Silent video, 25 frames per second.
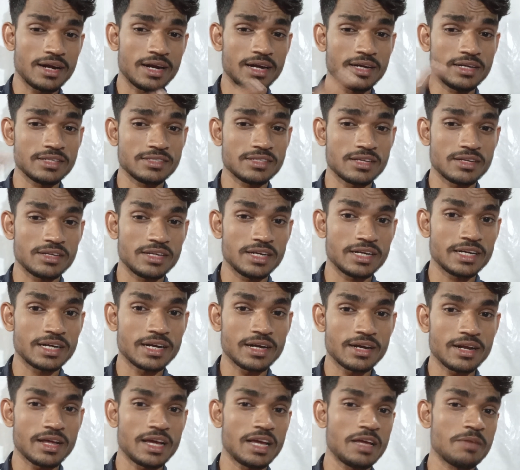that is a
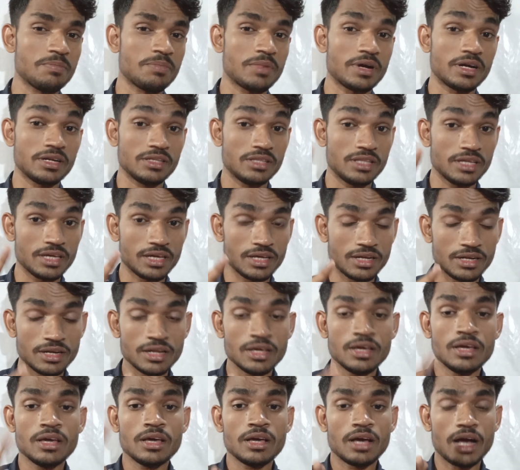data type, and then
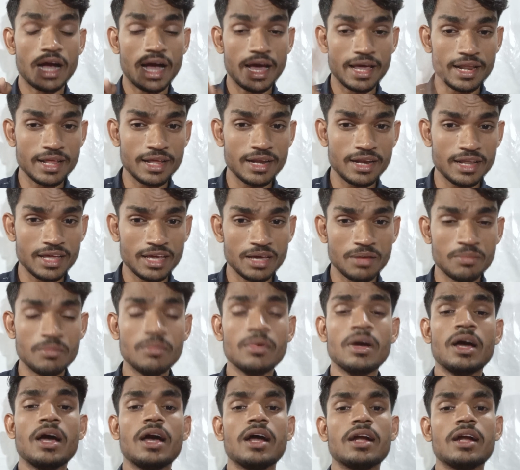array name,